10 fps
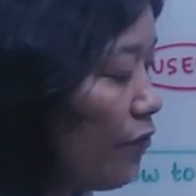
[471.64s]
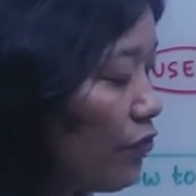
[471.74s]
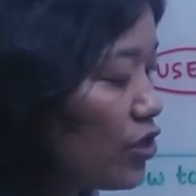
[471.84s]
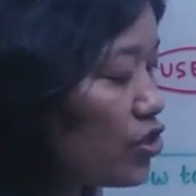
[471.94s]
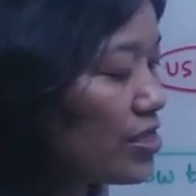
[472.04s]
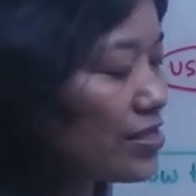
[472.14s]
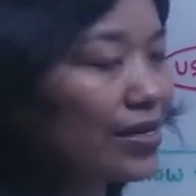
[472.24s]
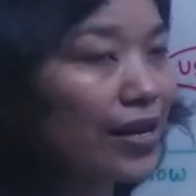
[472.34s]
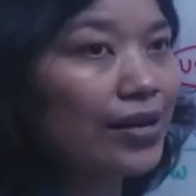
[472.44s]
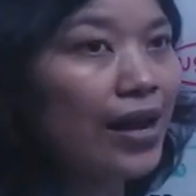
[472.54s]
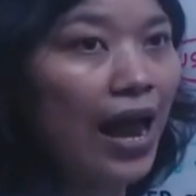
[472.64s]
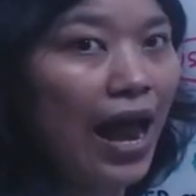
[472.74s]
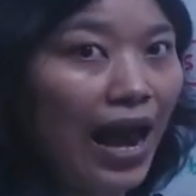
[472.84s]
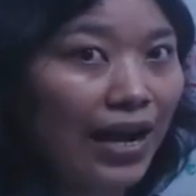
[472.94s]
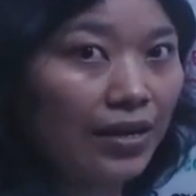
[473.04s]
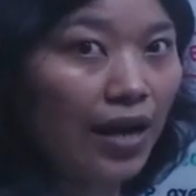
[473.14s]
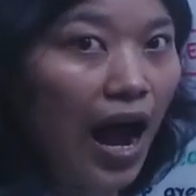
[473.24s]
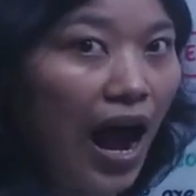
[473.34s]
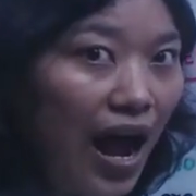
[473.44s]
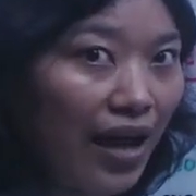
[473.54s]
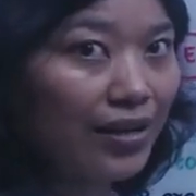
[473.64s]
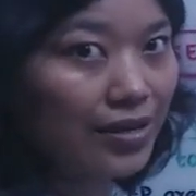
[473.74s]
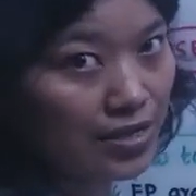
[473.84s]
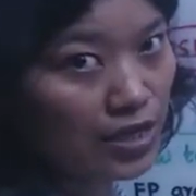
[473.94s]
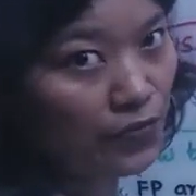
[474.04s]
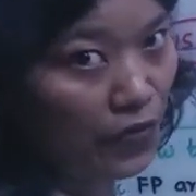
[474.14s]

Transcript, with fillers: average is 10, and high is